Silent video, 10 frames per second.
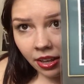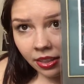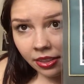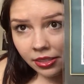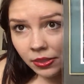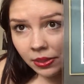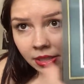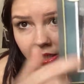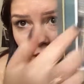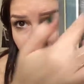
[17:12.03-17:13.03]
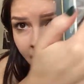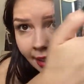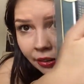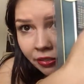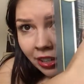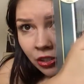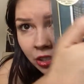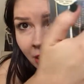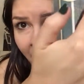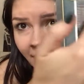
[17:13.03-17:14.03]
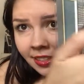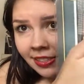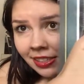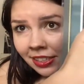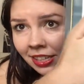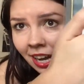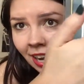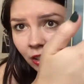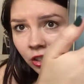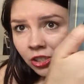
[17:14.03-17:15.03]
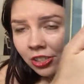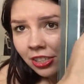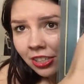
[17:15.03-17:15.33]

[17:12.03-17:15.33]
This one's got a ton of French knots, and gosh,